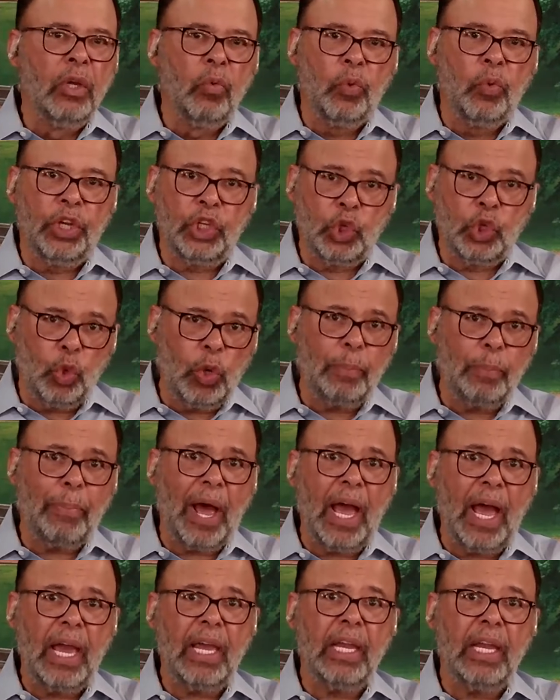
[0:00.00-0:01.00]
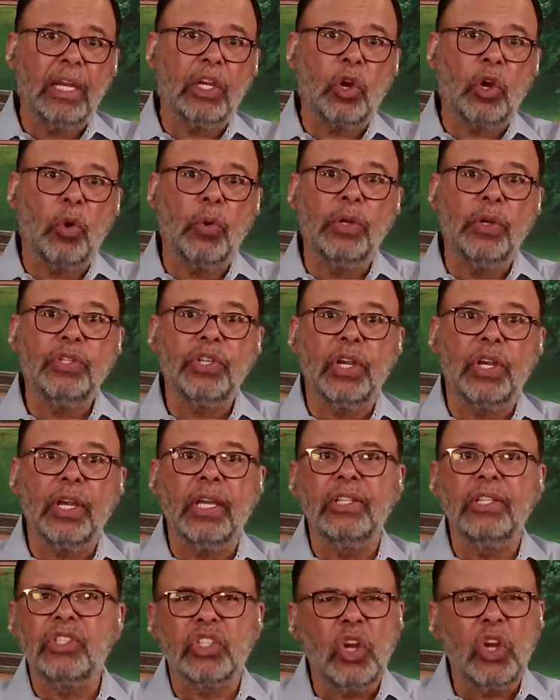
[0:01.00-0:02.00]
We do it by encouraging
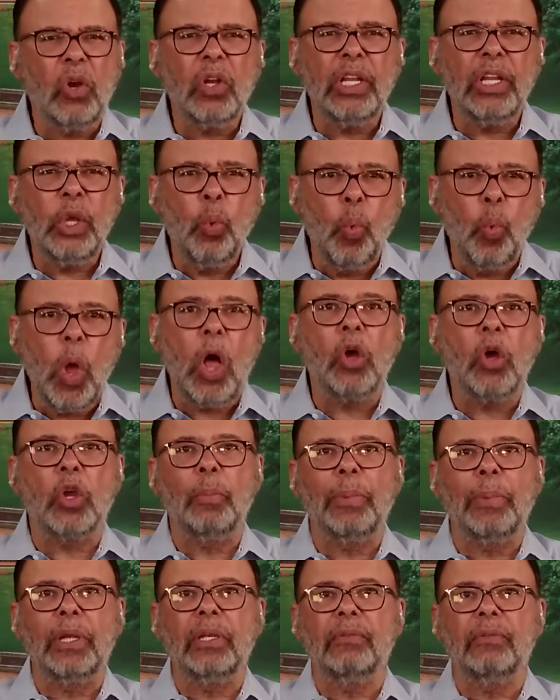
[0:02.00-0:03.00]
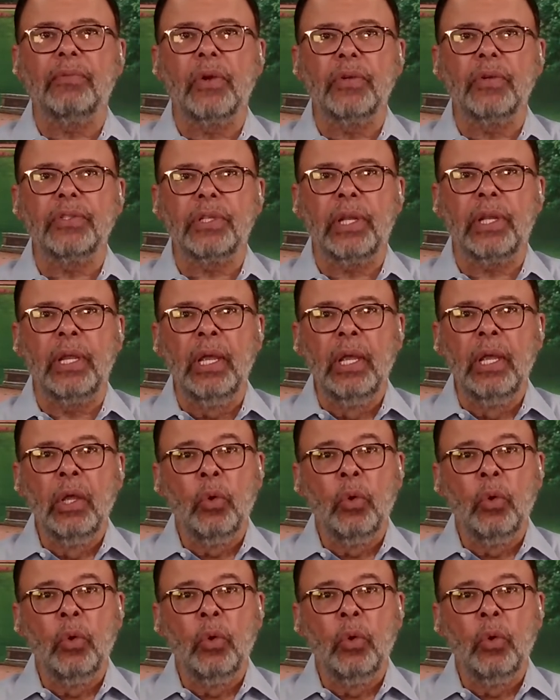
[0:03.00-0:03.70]
and certainly welcoming diversity.